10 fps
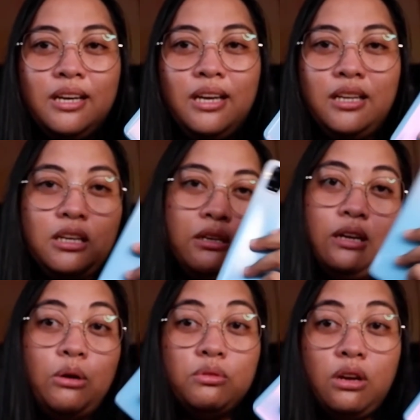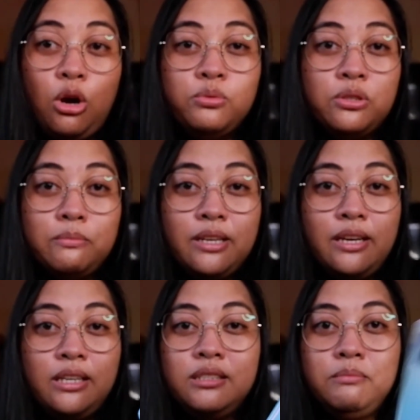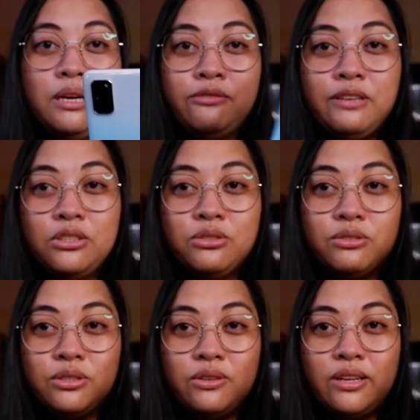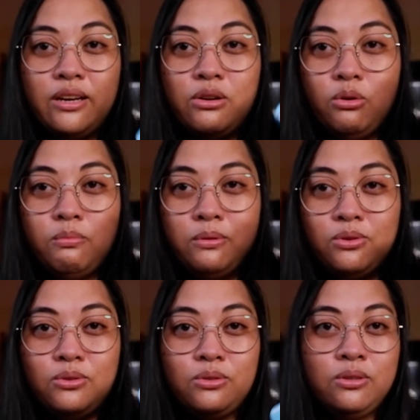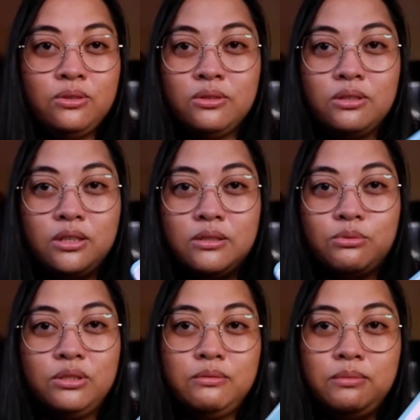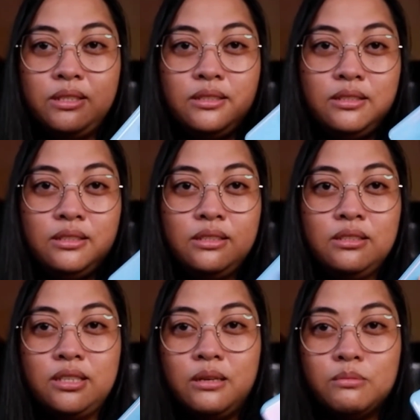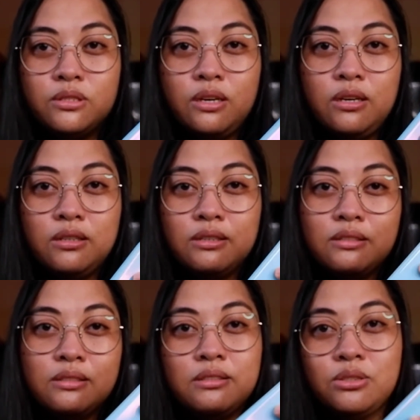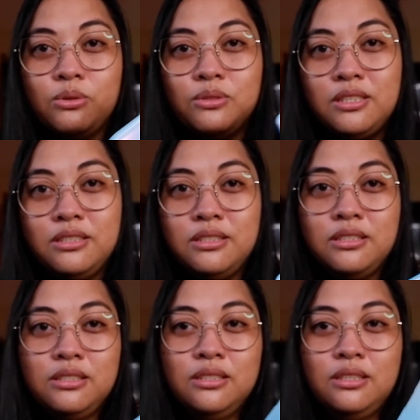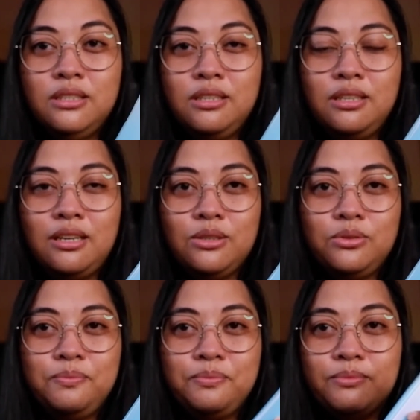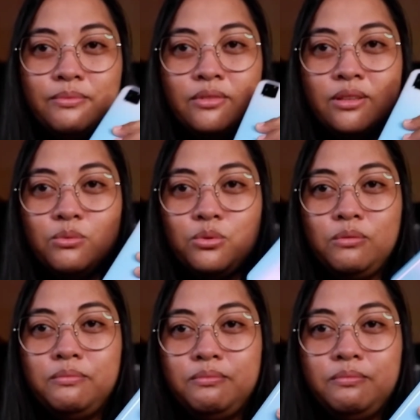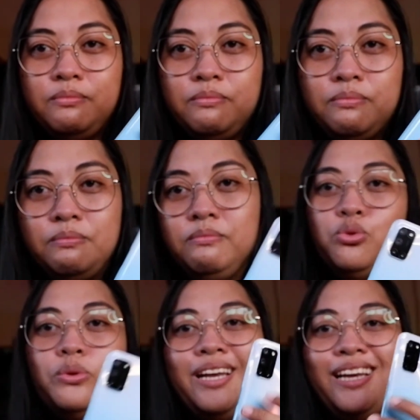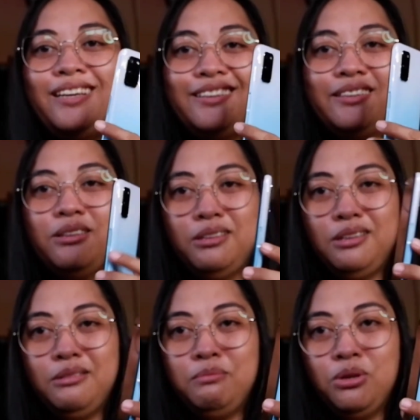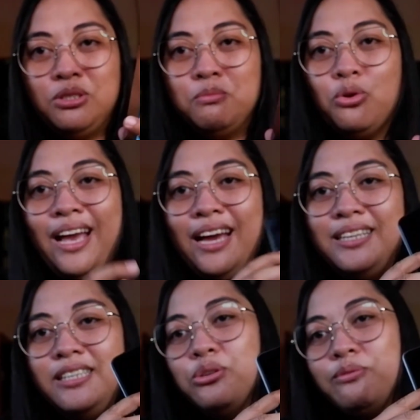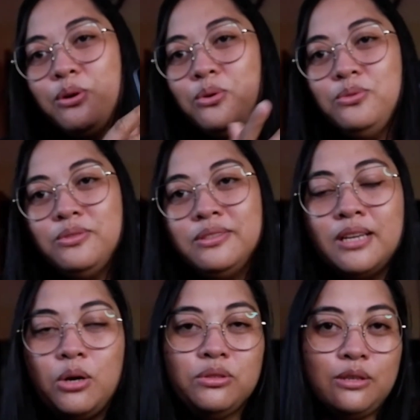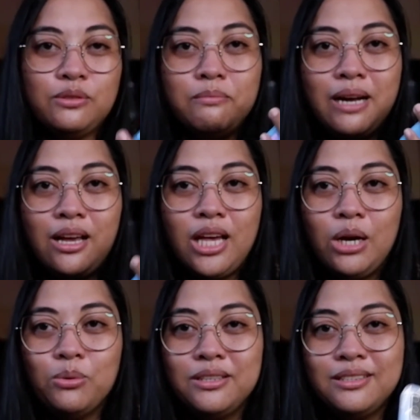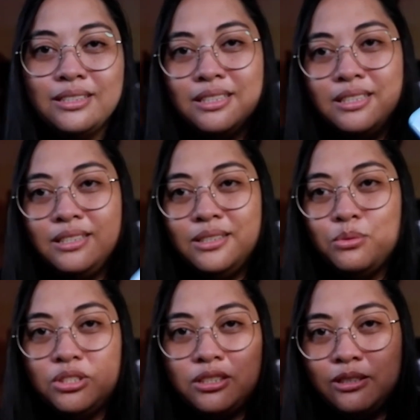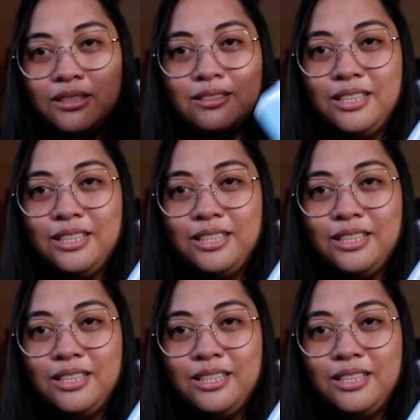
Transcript: And I hope someday the manufacturers out there, Oppo, Realme, Samsung, Sony, you know, would create a much more handier phone. I will definitely buy that one once I'm